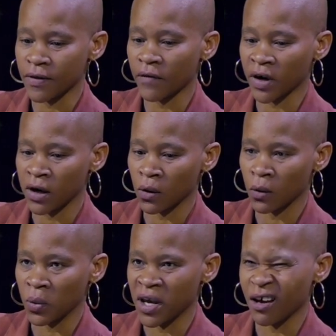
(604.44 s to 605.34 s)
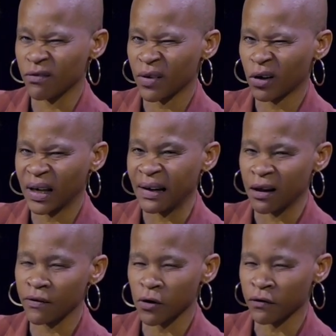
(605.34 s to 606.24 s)
South Africa, we have
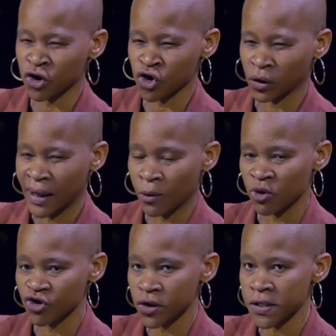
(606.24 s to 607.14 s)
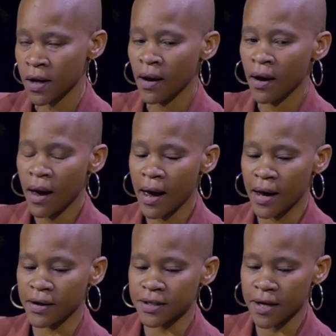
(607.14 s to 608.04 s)
11 official languages,
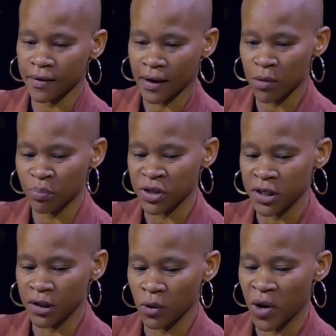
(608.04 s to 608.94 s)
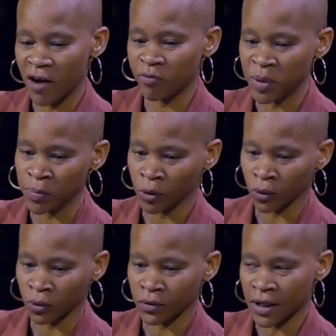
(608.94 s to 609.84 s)
and in the company, we have
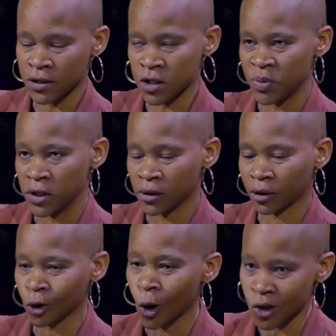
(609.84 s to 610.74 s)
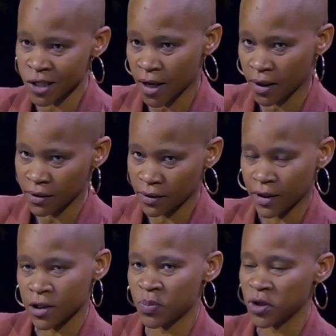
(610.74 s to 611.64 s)
people that speak Xhosa,
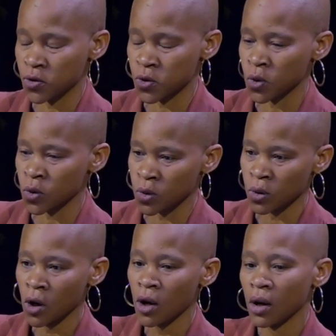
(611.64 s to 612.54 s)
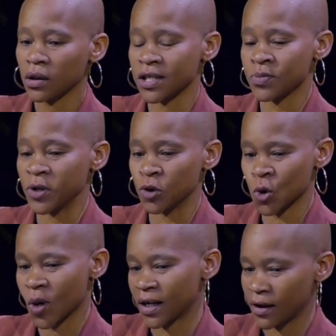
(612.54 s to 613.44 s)
that speak Zulu, that speak
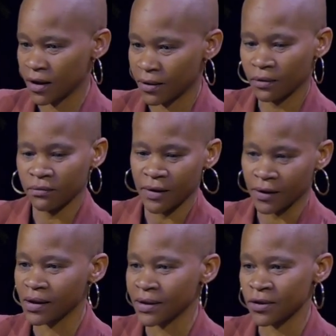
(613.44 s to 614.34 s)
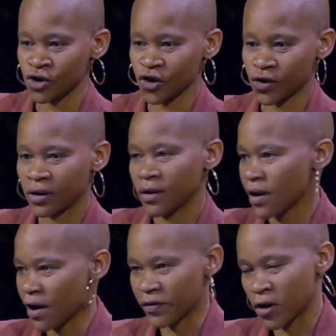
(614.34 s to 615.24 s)
Tswana, English,
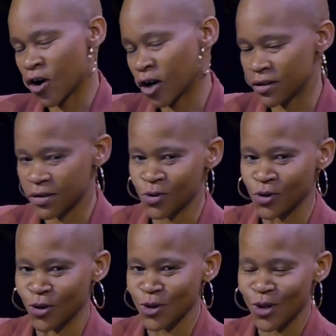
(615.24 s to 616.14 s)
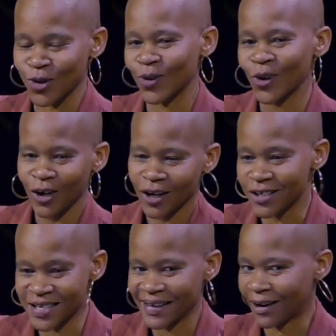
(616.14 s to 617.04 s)
Afrikaans, you know, so
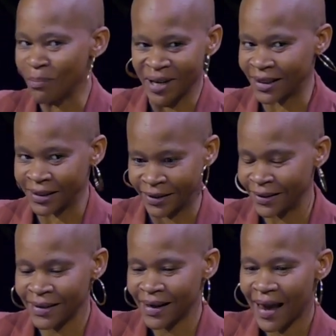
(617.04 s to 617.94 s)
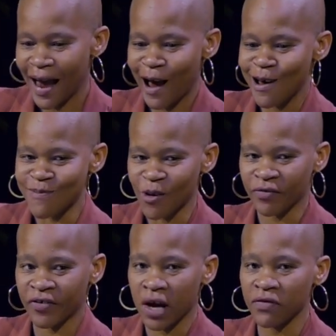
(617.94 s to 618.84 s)
it's like a medley um, of
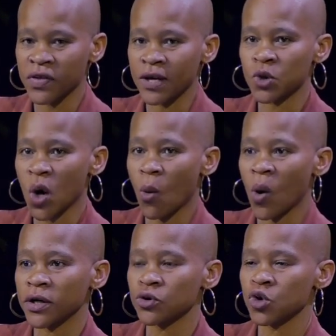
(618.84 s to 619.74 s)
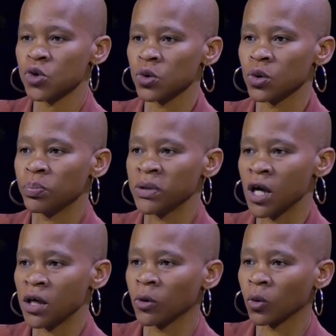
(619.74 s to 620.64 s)
everything. So I wanted to be
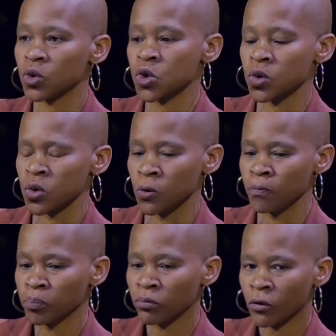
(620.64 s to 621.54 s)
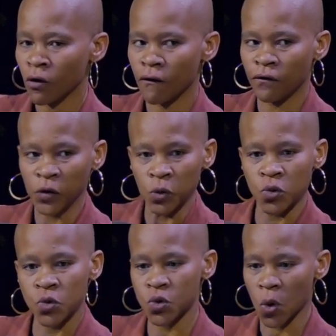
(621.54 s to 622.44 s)
able to
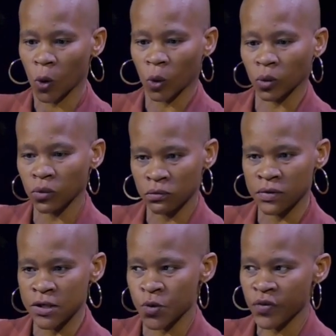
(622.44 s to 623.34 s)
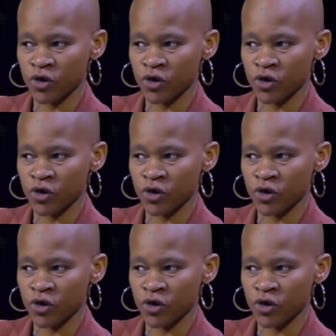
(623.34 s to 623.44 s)
fuse all these